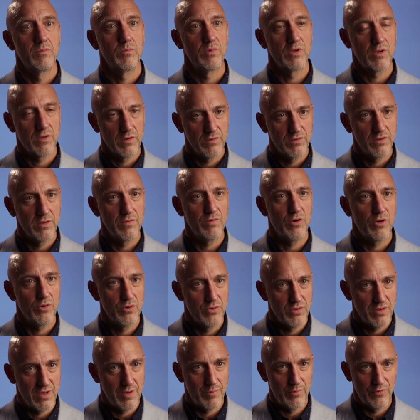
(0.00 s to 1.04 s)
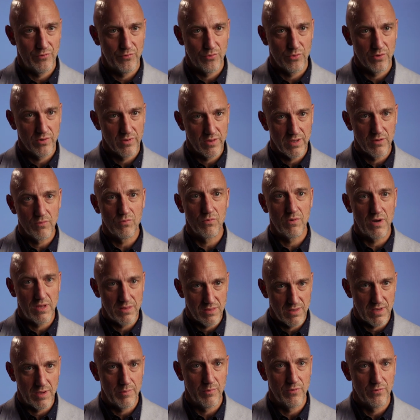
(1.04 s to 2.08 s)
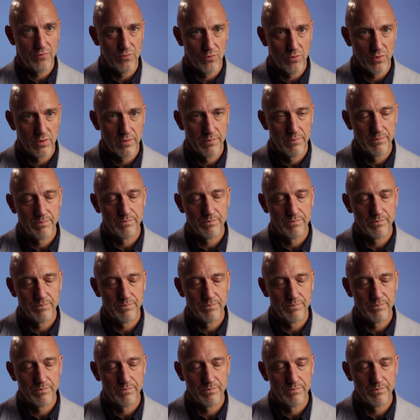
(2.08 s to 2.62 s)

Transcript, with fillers: because they've heard that before, they've read that before.